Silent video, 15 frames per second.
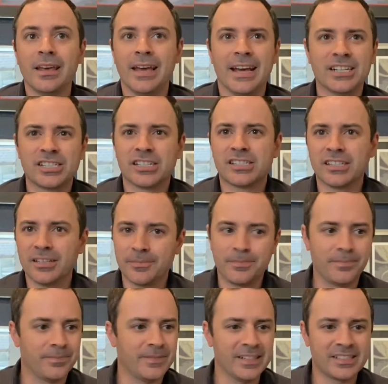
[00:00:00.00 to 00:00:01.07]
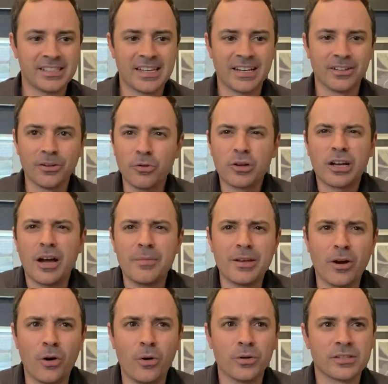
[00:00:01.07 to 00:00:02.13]
It's just like a little cubby
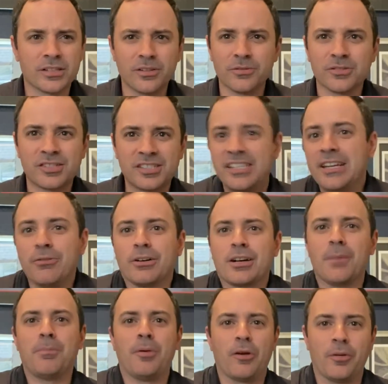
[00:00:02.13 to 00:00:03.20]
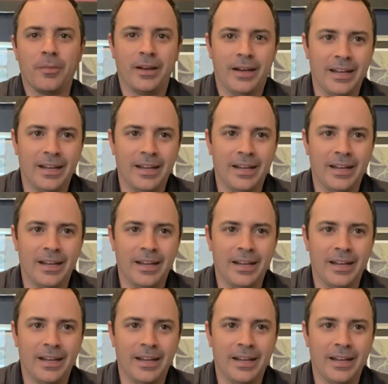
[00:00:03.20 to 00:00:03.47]
hole. It's a little secret compartment.